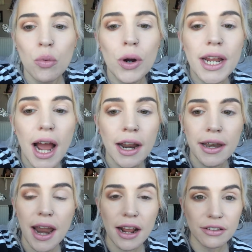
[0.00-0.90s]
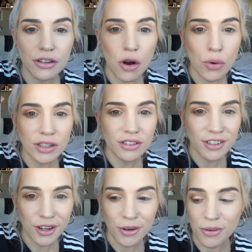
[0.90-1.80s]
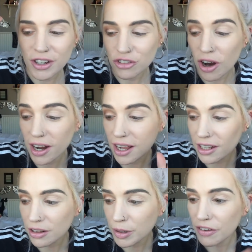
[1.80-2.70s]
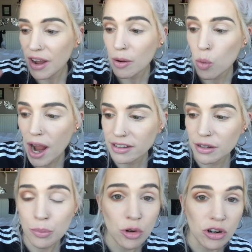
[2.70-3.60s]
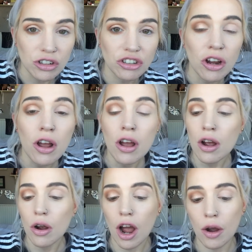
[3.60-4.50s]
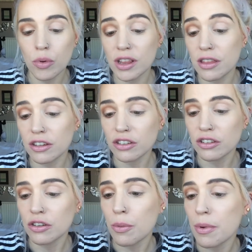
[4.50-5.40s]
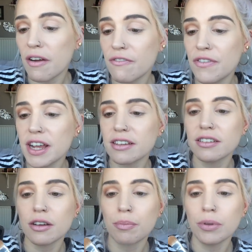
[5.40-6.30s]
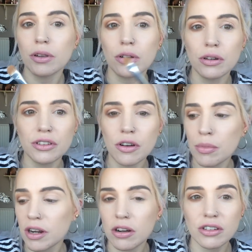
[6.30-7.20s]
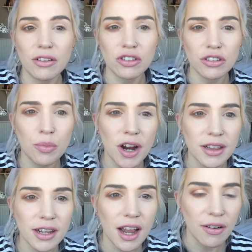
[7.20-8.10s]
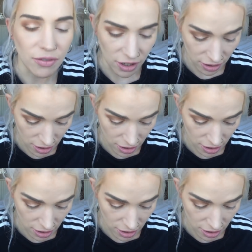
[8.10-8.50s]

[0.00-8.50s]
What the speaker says: We are next going to try a little bit of a wet brush with some Fix Plus. Oh my gosh, I've just sprayed the camera.